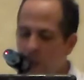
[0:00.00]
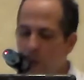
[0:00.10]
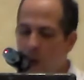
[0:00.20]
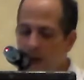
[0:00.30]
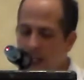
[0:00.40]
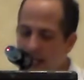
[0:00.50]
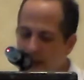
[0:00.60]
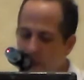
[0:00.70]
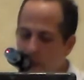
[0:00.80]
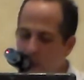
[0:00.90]
You want to
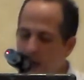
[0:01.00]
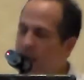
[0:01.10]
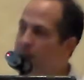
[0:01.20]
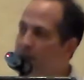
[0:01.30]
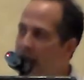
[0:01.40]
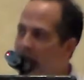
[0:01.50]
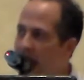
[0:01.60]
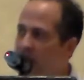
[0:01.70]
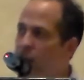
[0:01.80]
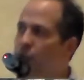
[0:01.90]
get the witness
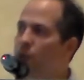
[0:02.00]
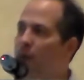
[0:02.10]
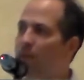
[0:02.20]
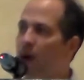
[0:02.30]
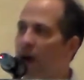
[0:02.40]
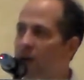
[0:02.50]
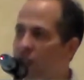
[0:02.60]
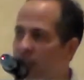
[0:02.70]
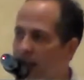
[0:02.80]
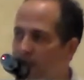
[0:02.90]
back to the prior
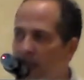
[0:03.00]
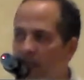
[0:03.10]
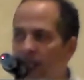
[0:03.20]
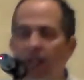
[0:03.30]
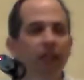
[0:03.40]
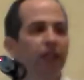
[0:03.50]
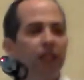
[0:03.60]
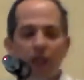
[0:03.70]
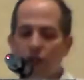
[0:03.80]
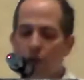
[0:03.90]
statement.
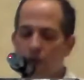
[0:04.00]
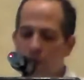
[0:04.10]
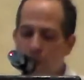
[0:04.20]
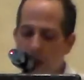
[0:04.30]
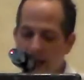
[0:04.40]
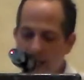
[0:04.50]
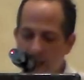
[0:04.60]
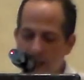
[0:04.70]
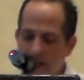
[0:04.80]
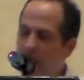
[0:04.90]
So you
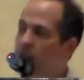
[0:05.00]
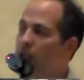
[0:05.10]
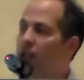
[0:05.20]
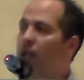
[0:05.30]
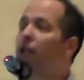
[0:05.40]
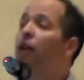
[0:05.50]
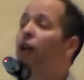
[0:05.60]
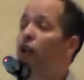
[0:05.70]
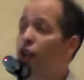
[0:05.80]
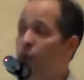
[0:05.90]
credit,
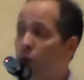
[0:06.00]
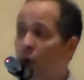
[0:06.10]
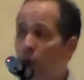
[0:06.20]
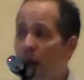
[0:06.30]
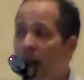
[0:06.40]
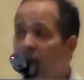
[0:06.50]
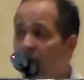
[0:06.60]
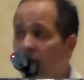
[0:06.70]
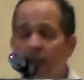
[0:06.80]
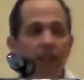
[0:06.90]
you
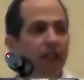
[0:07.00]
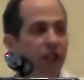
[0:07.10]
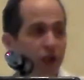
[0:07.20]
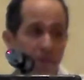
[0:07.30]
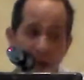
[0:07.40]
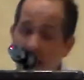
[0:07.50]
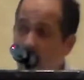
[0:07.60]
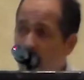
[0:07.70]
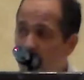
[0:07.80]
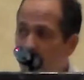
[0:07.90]
correct, you
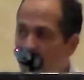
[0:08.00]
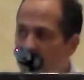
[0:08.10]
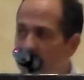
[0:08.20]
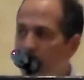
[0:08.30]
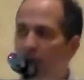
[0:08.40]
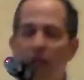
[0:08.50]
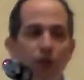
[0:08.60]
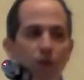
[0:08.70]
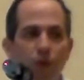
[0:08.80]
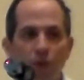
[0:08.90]
may contrast,
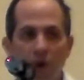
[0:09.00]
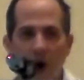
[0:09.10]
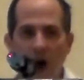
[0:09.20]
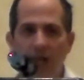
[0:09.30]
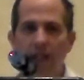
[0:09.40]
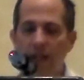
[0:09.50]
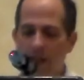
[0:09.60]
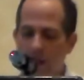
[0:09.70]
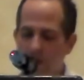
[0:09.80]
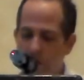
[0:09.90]
but you do
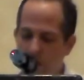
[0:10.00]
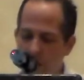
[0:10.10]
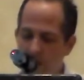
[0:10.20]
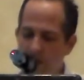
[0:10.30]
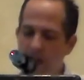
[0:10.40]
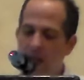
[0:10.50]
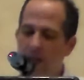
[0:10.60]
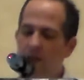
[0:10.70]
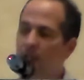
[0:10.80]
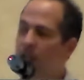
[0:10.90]
not
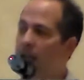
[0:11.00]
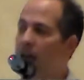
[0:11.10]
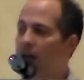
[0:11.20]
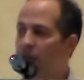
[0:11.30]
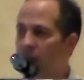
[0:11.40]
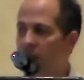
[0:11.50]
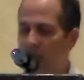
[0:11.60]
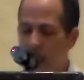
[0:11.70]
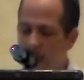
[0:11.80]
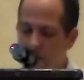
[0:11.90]
confirm the evidence
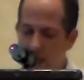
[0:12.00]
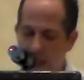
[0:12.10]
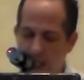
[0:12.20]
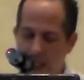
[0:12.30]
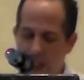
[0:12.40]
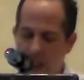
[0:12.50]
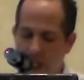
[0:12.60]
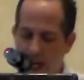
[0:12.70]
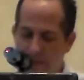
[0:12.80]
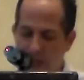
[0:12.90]
given in
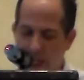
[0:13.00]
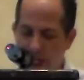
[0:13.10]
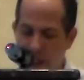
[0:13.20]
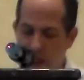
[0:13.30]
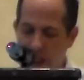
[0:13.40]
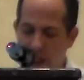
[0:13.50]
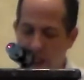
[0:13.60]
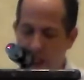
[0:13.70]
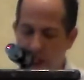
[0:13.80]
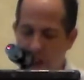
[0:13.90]
examination
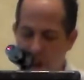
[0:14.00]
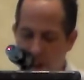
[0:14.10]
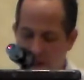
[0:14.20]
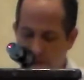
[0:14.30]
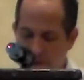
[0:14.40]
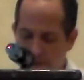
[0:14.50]
in chief.